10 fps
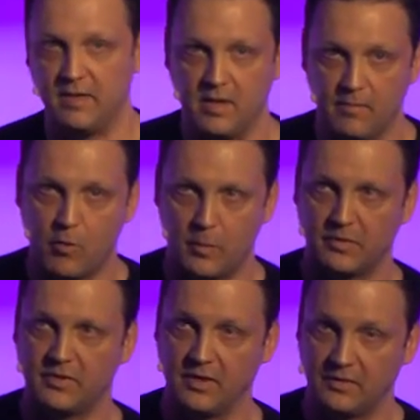the informal
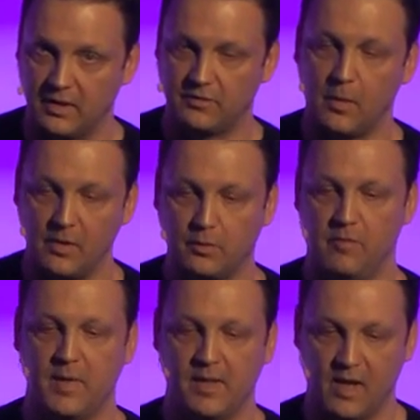sense, and it's always sort
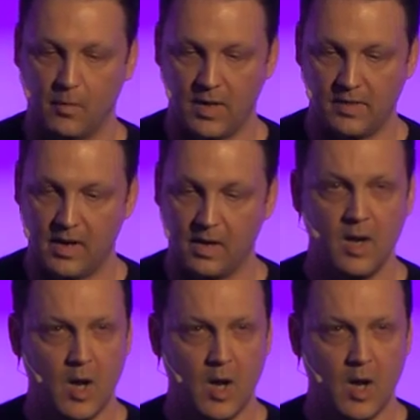of been that way there.